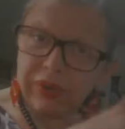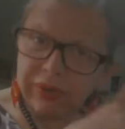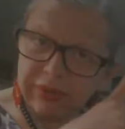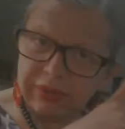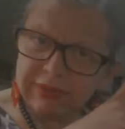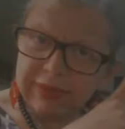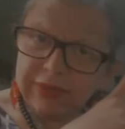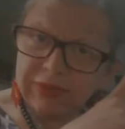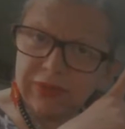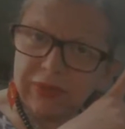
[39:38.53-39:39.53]
uh,
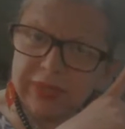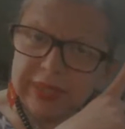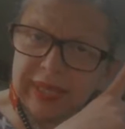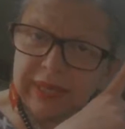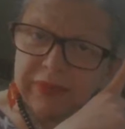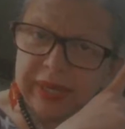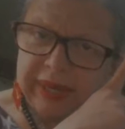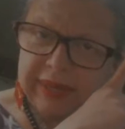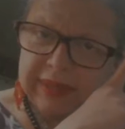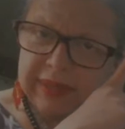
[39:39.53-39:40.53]
what what we
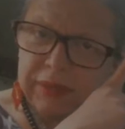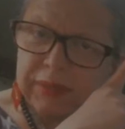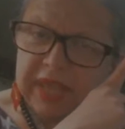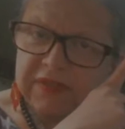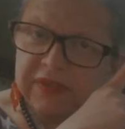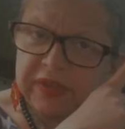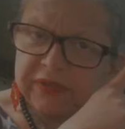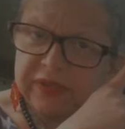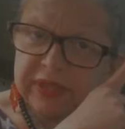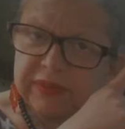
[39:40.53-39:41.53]
celebrate on uh, may
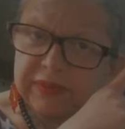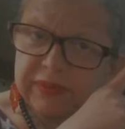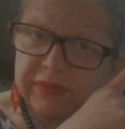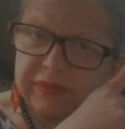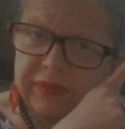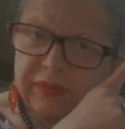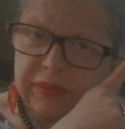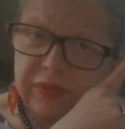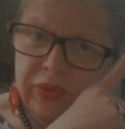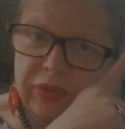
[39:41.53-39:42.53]
5th you,